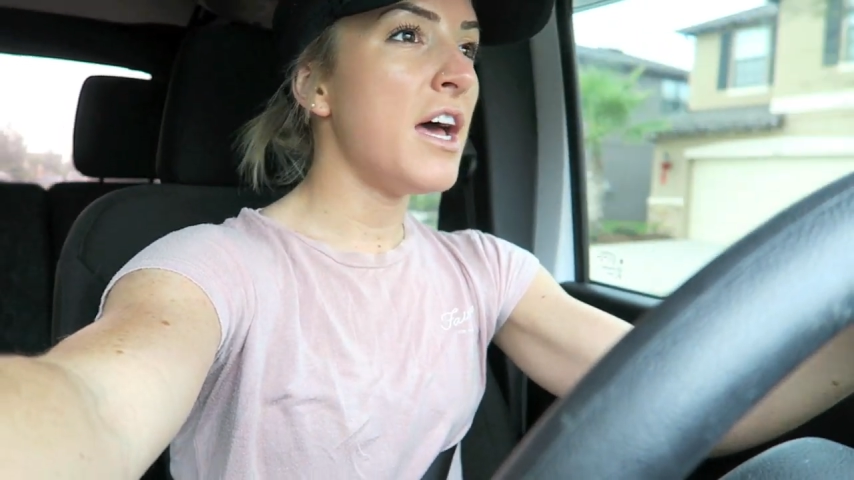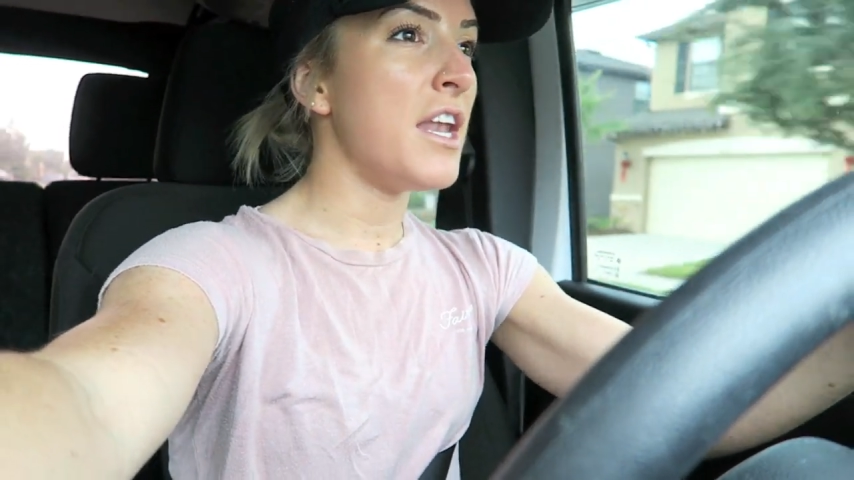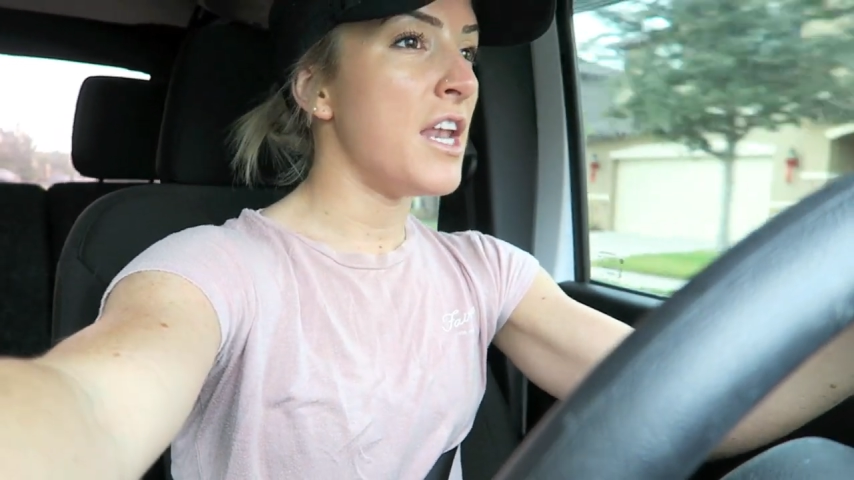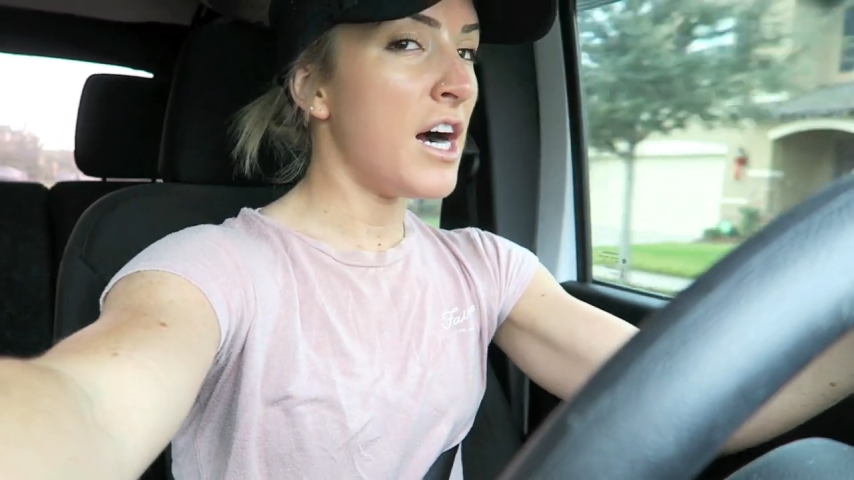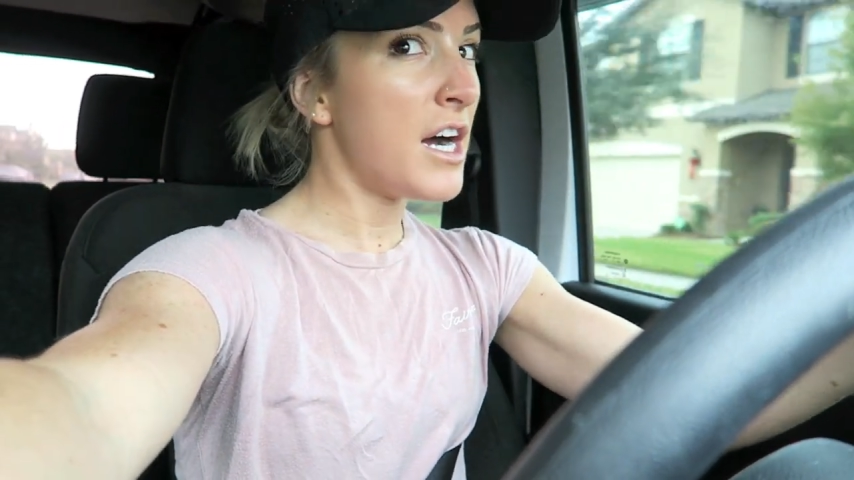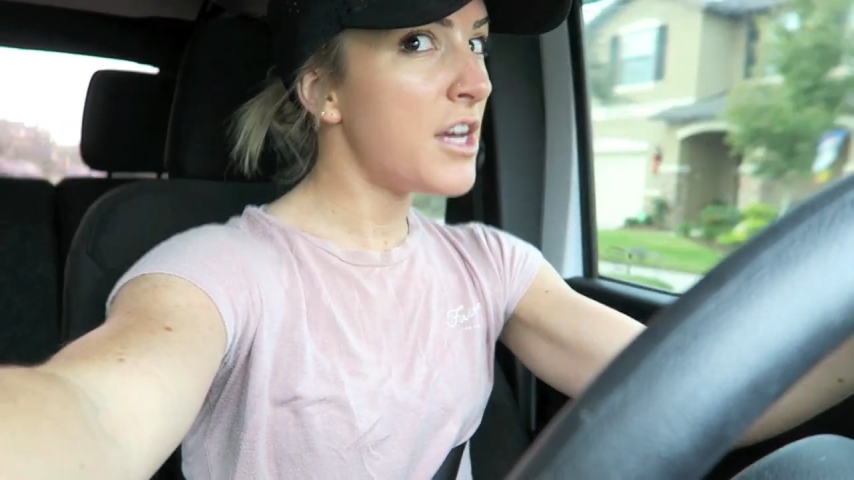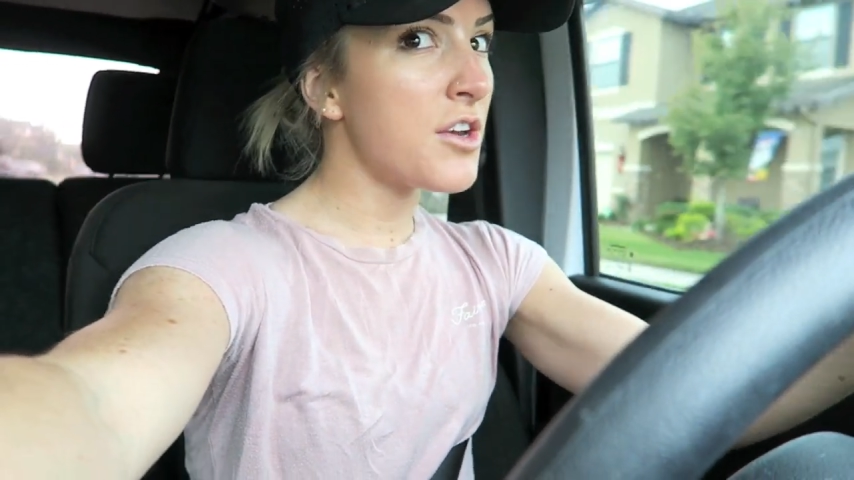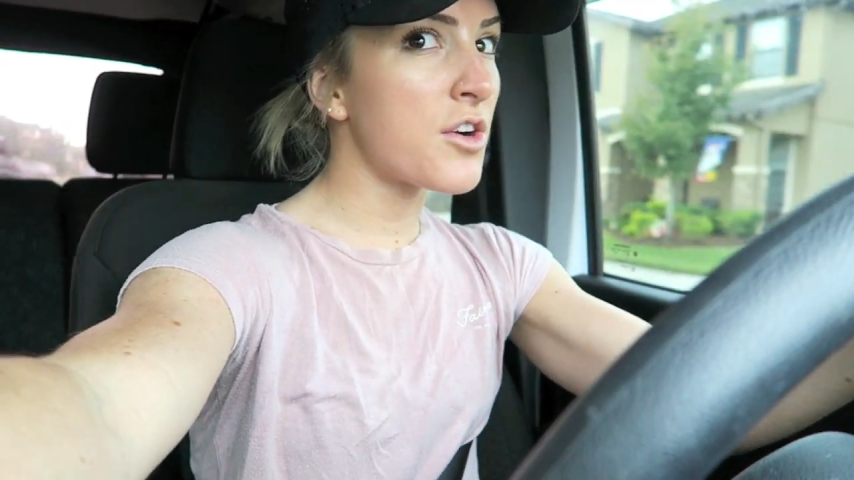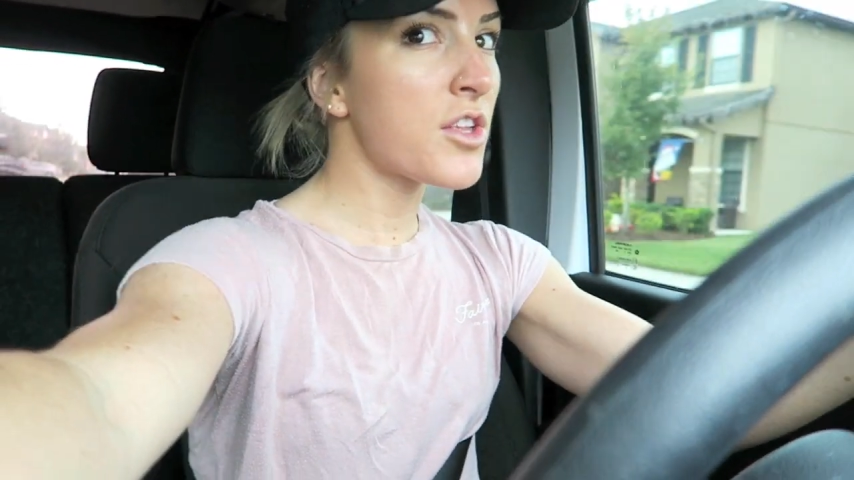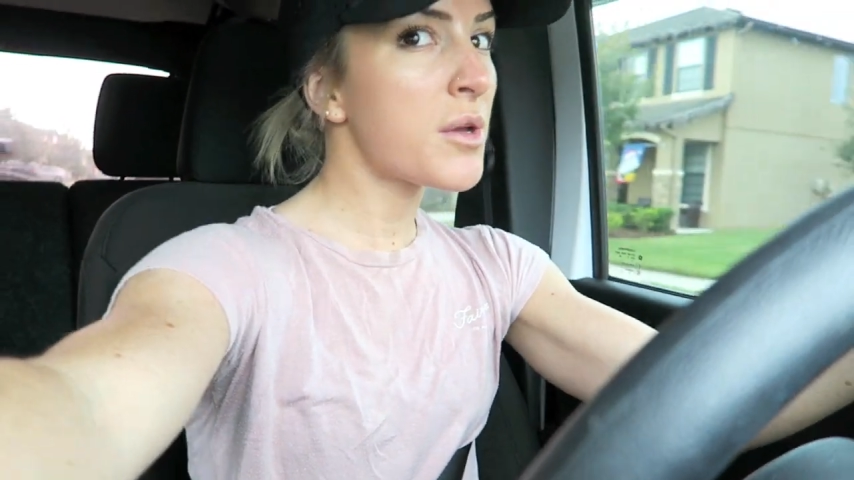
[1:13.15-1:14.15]
not
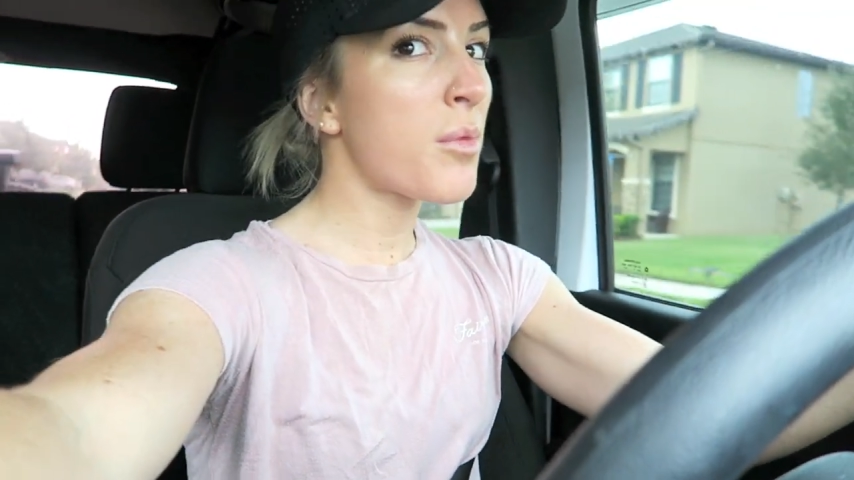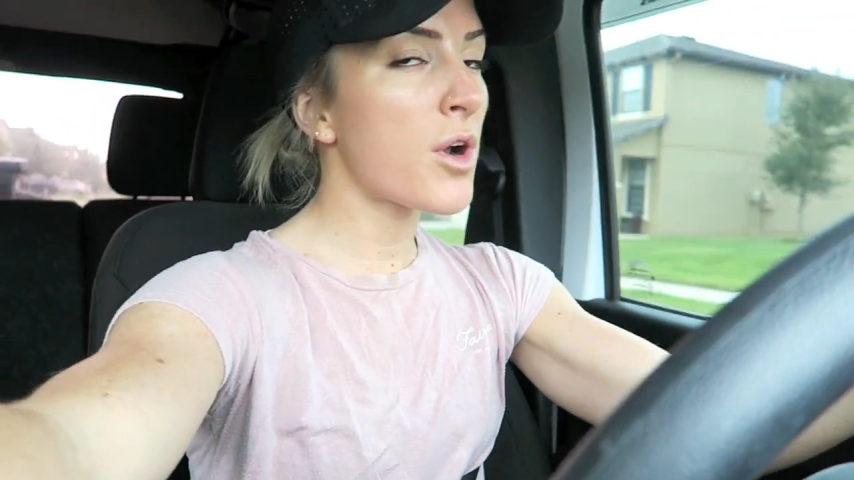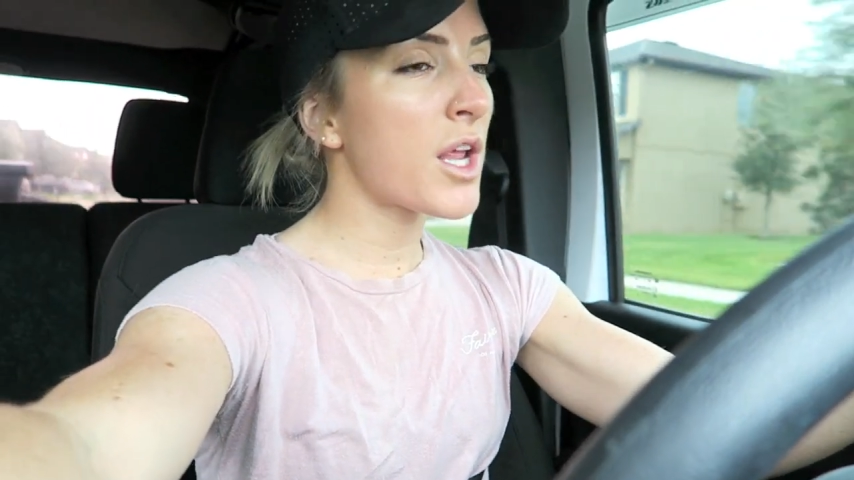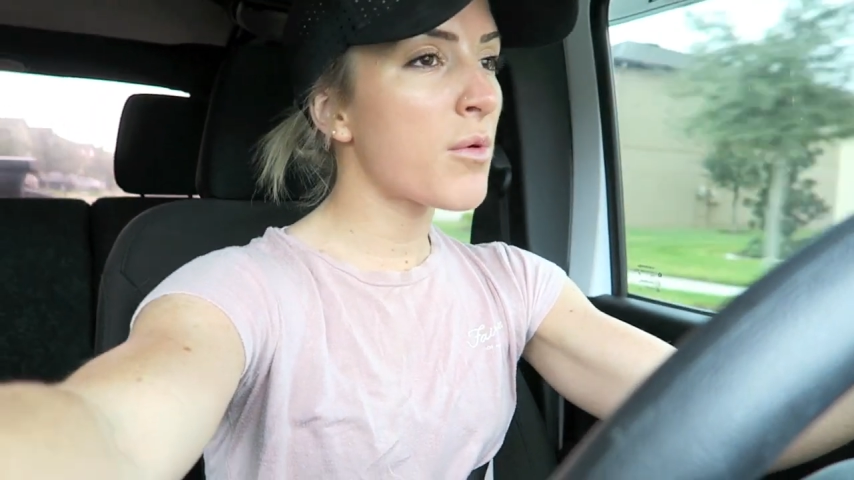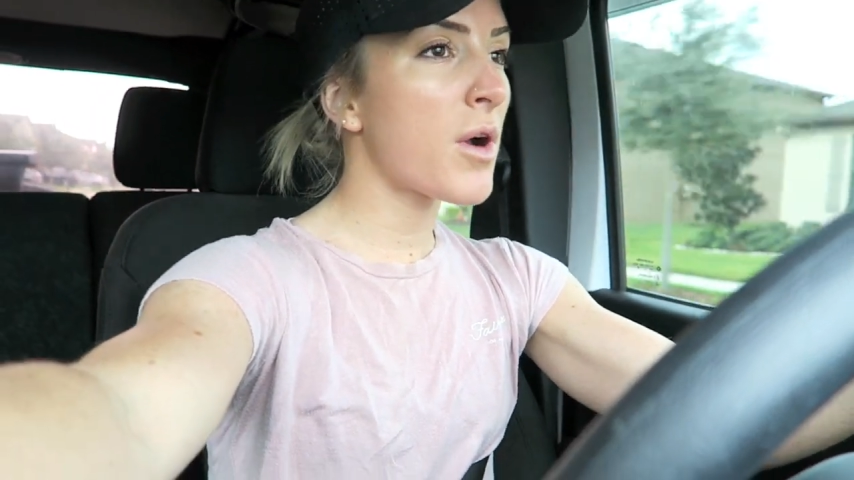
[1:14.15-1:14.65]
an early morning